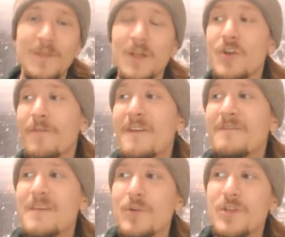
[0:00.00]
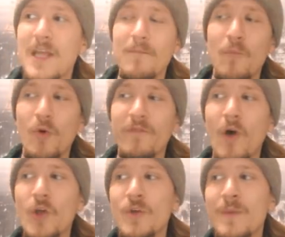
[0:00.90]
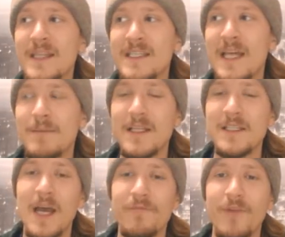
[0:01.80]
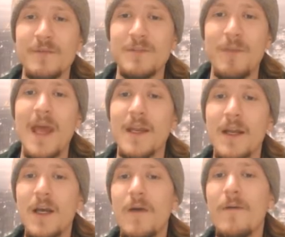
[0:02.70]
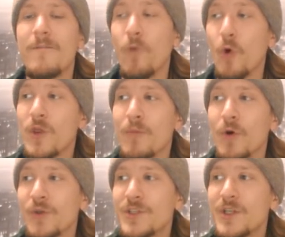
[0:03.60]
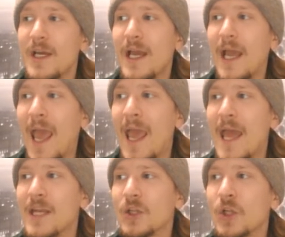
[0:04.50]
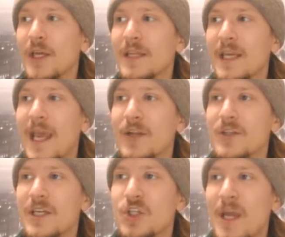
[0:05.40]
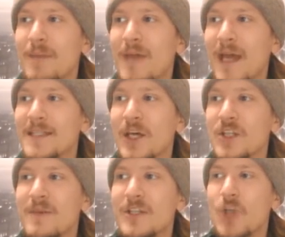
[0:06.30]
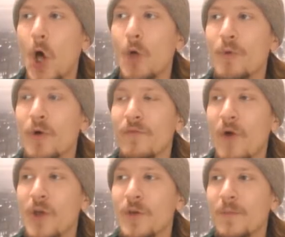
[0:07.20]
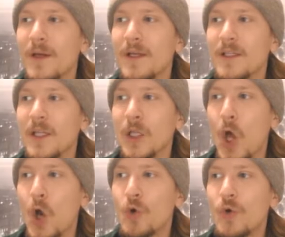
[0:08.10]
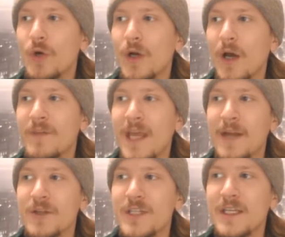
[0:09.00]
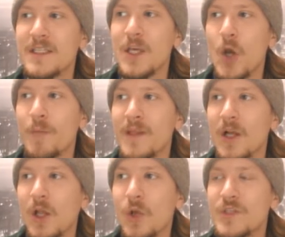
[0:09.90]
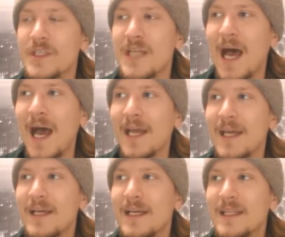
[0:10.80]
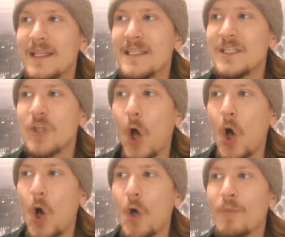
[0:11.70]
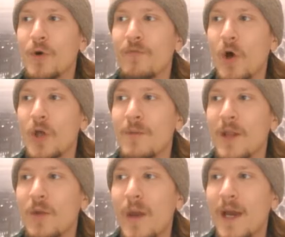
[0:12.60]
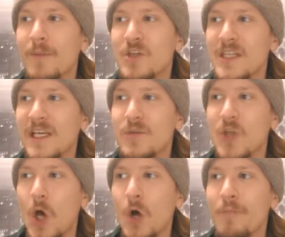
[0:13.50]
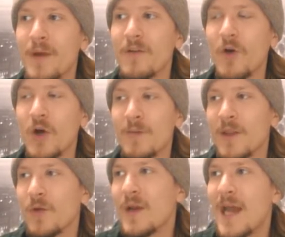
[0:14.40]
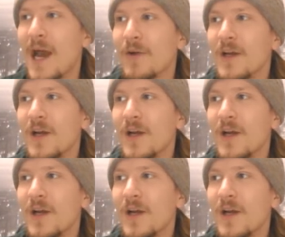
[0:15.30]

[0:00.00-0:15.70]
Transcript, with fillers: So 50% more volume in the 10-minute time frame span for the bulls. And look at the candlestick shape. That tells me it's all bull volume. The low of the candlestick is the open, the close is the high. This is all bull volume on the way up, just like it was all bear volume on the way down.